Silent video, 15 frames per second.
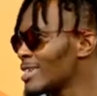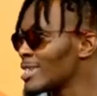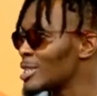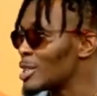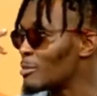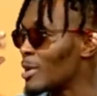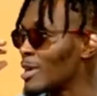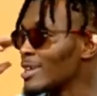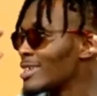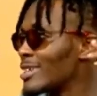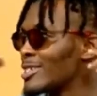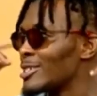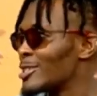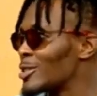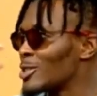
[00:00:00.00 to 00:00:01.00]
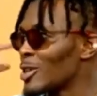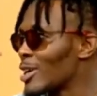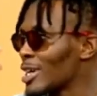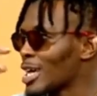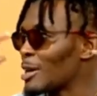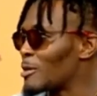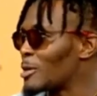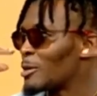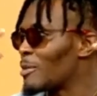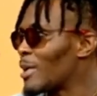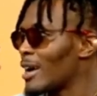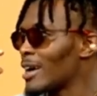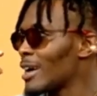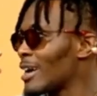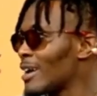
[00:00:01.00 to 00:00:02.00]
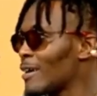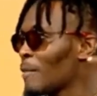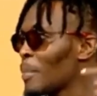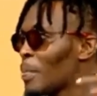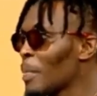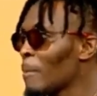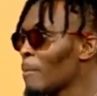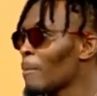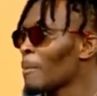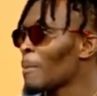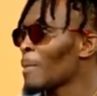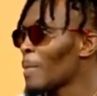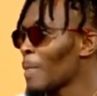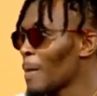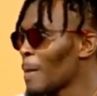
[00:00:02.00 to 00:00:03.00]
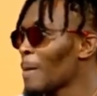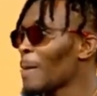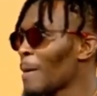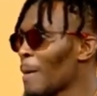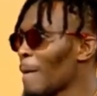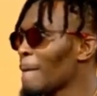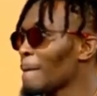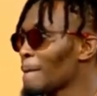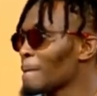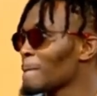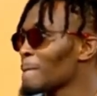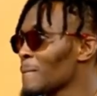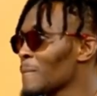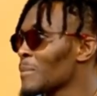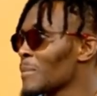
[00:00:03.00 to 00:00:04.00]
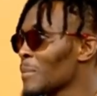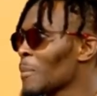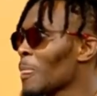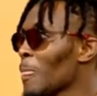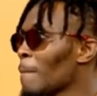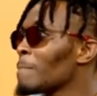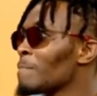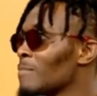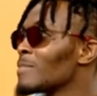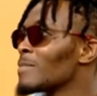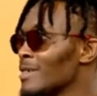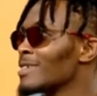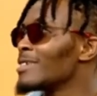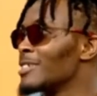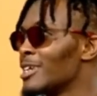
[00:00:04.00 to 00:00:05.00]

The melodies just started coming in my head. And you said you've passed the interview already.